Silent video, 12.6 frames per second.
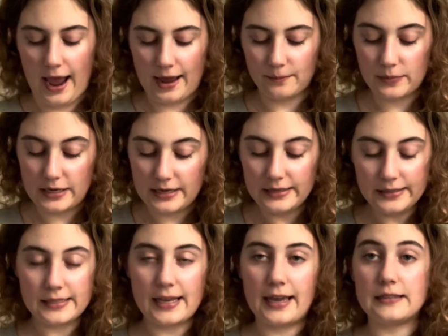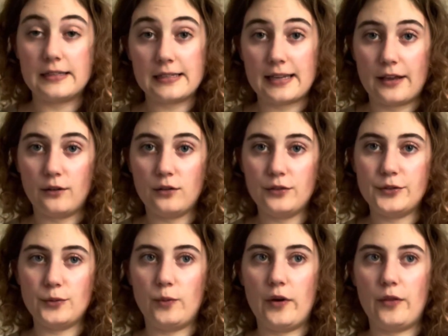at peace and
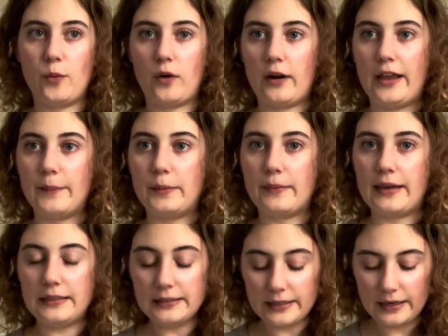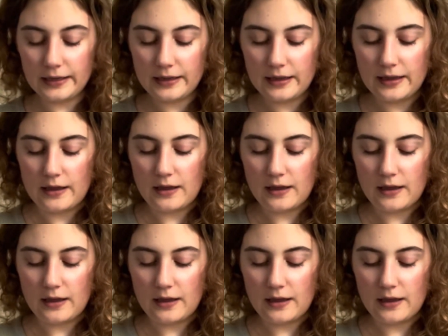settled with where I am in my knitting.